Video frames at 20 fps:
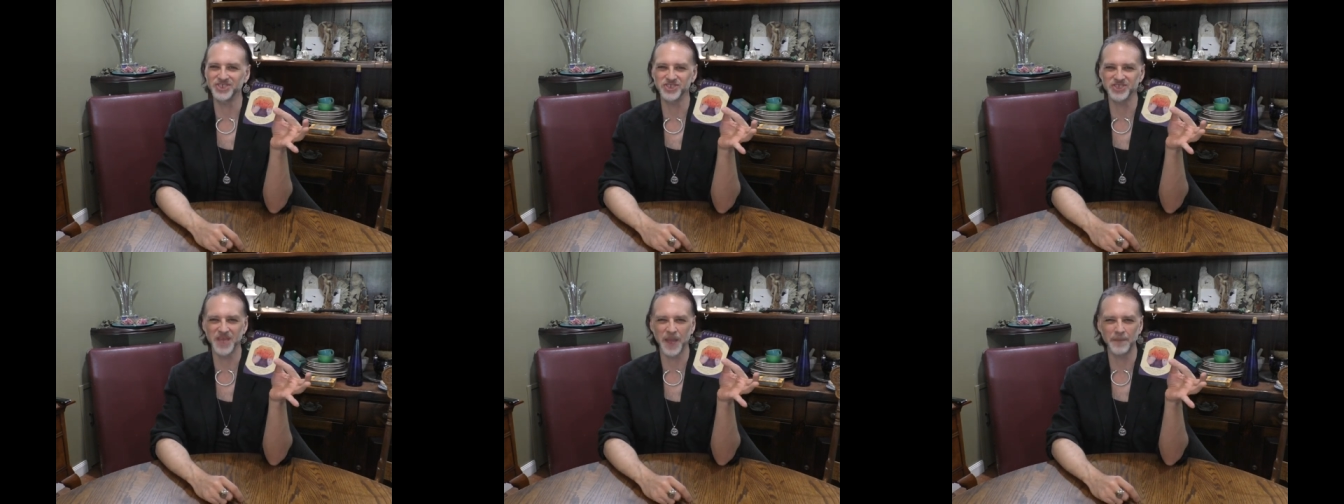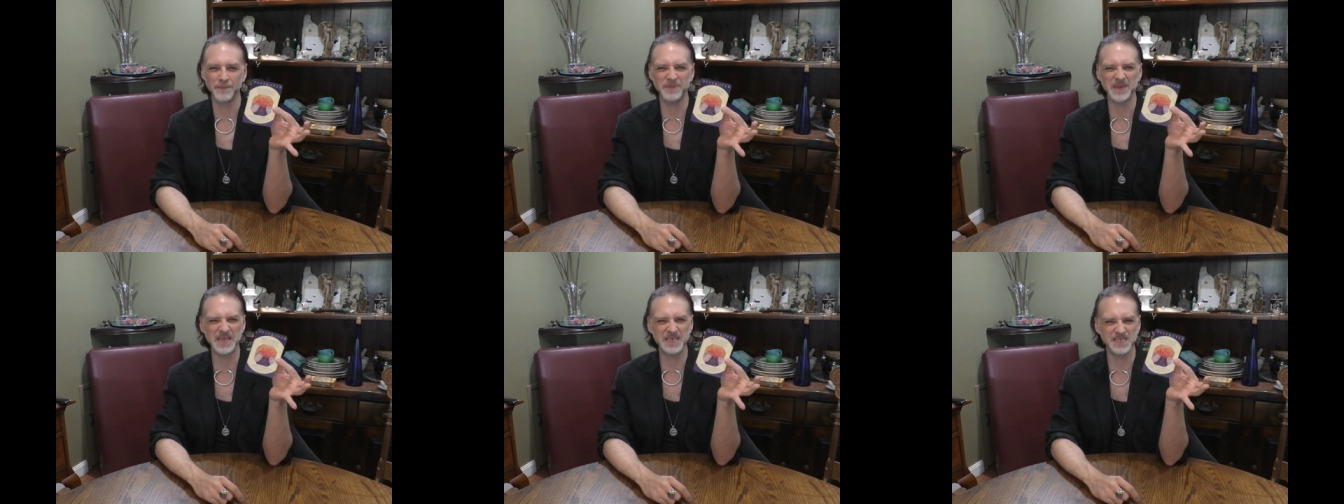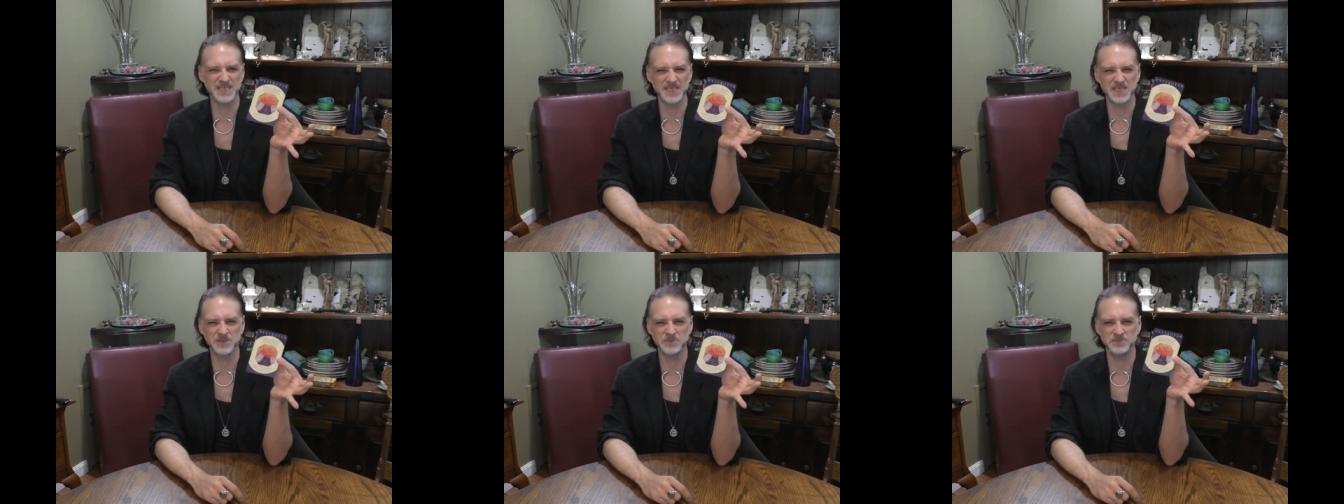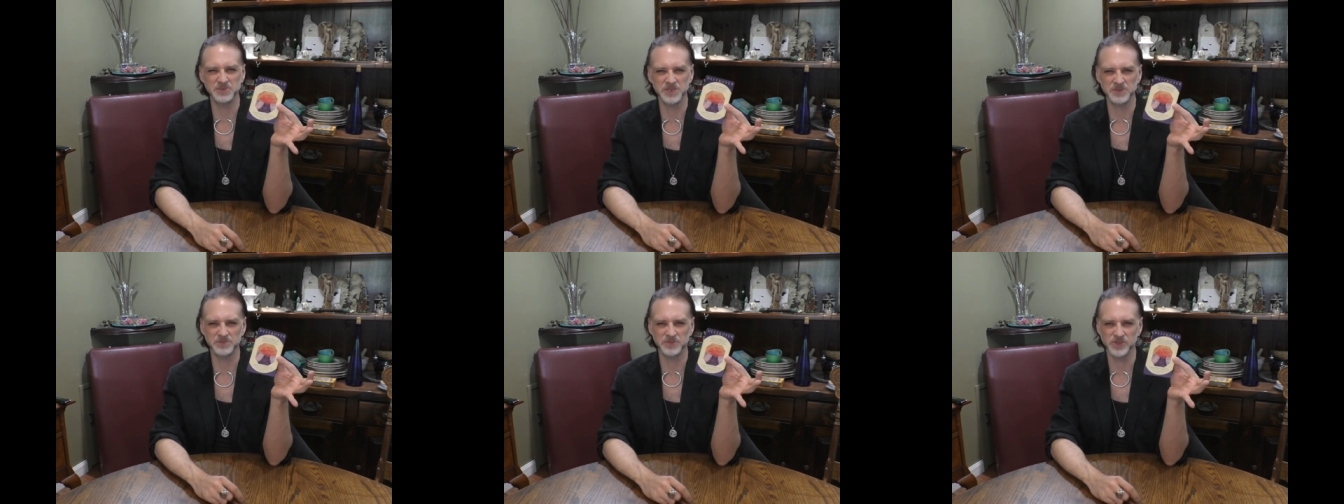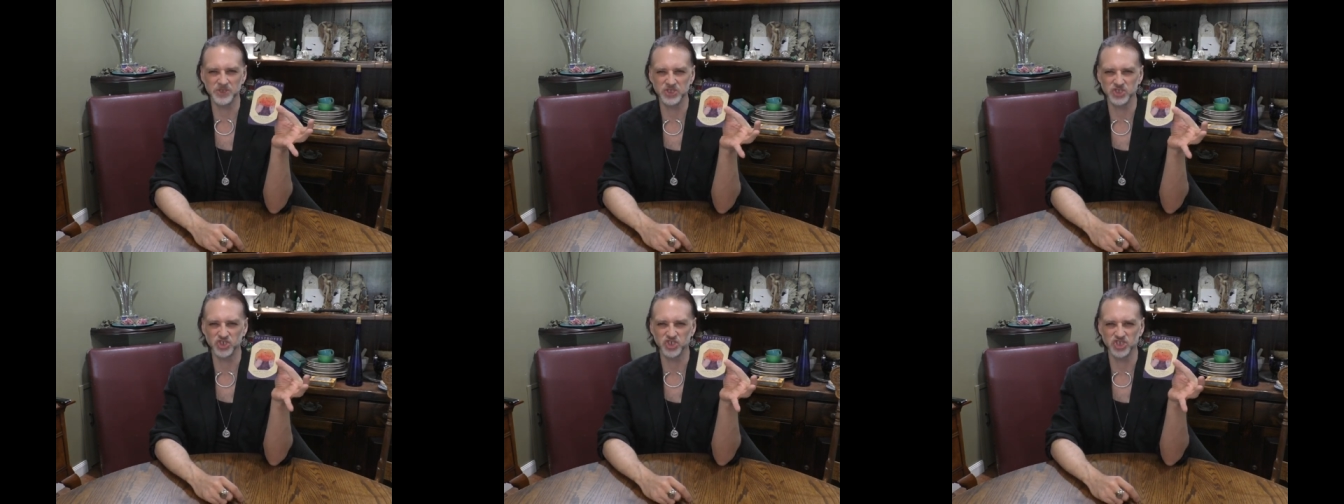Just like pissing in
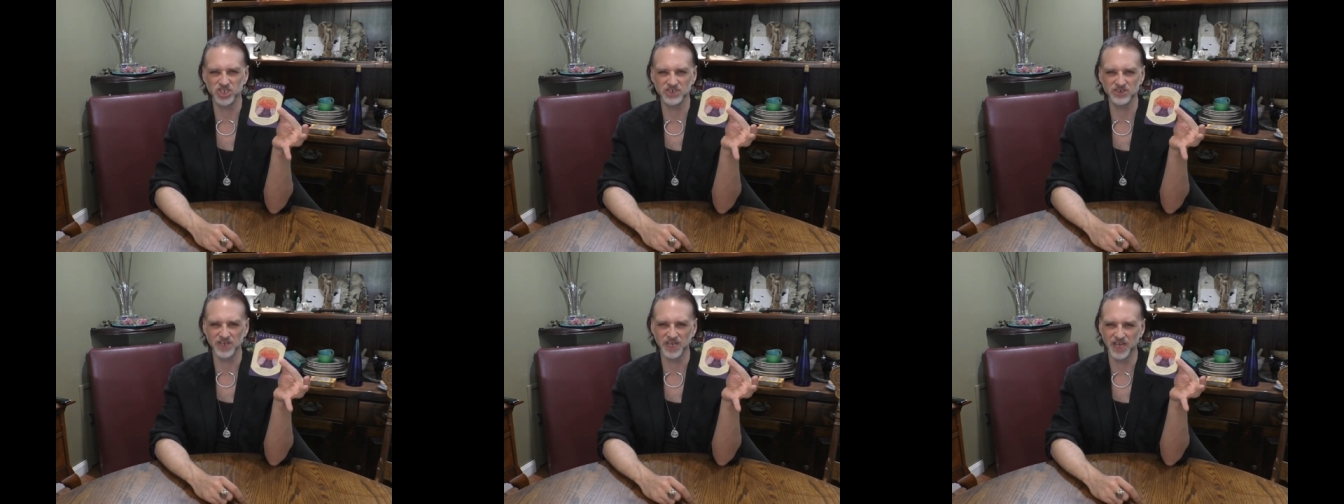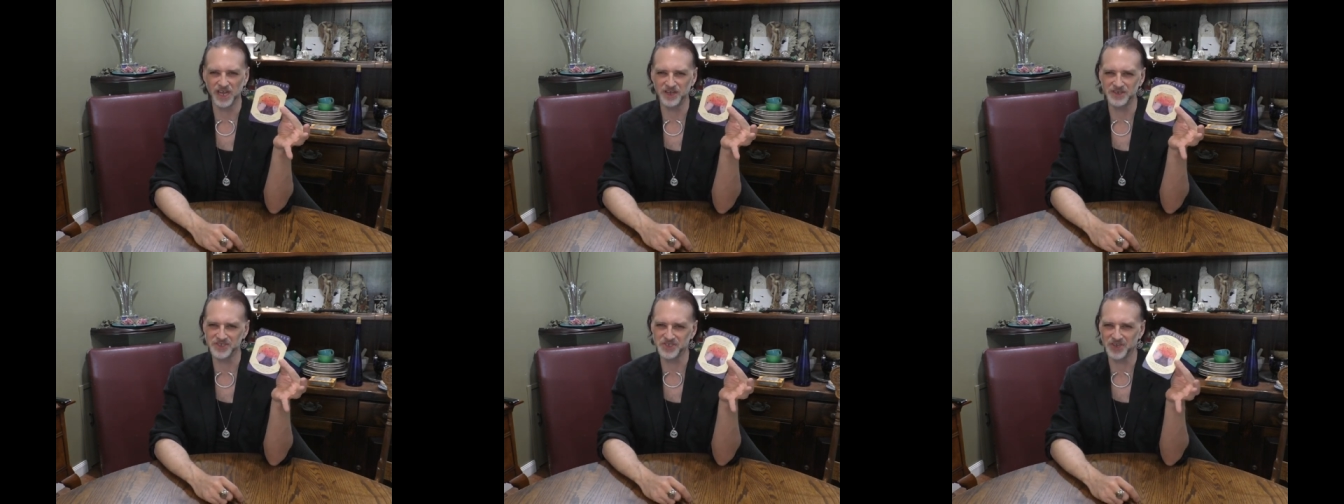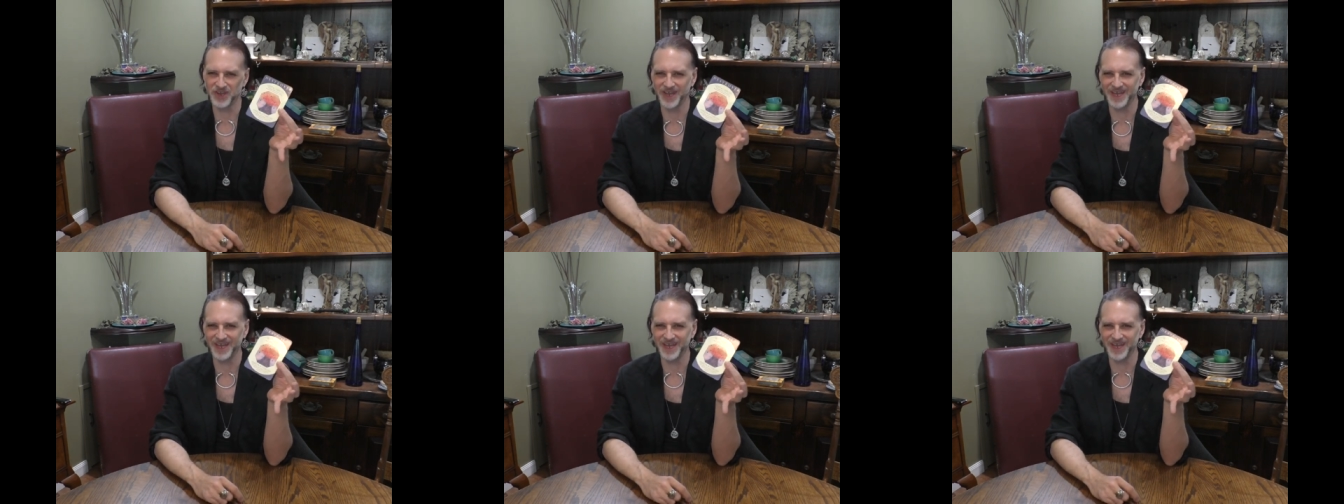people's Cheerios,